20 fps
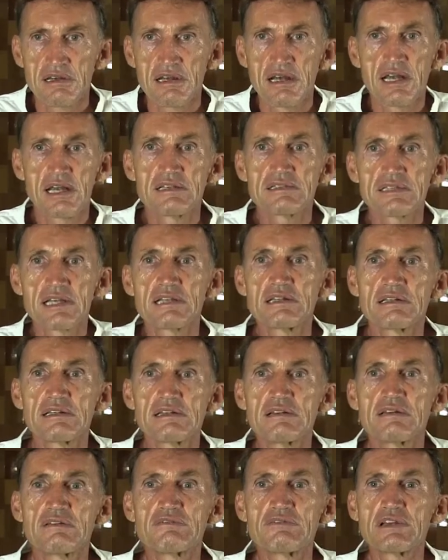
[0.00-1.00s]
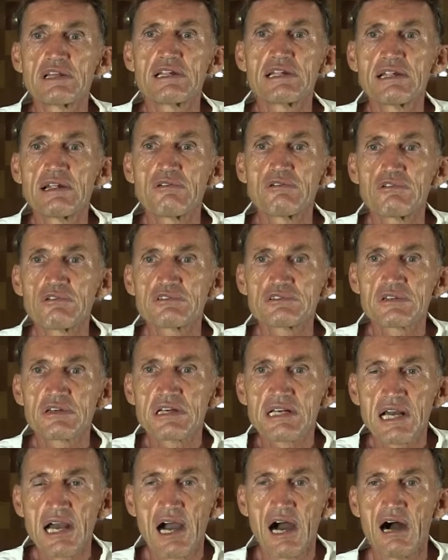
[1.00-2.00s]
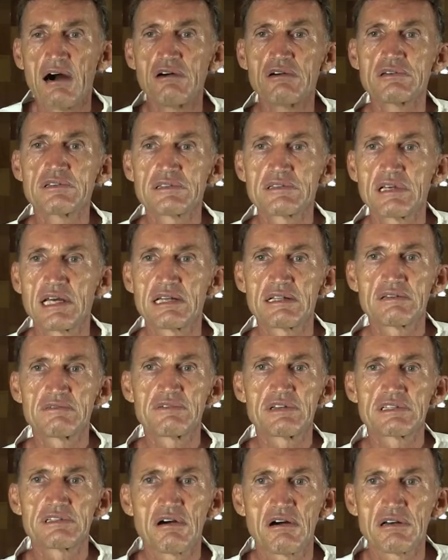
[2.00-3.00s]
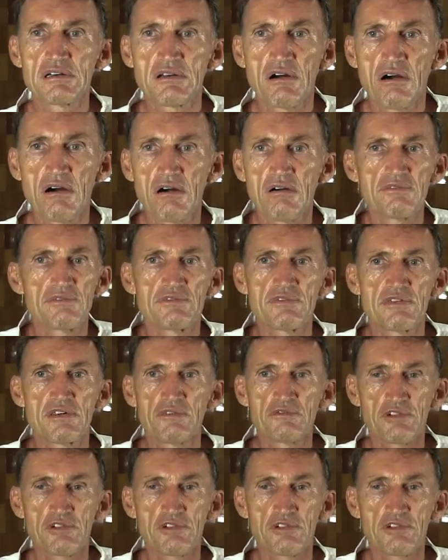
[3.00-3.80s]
And then we losing ground and we don't know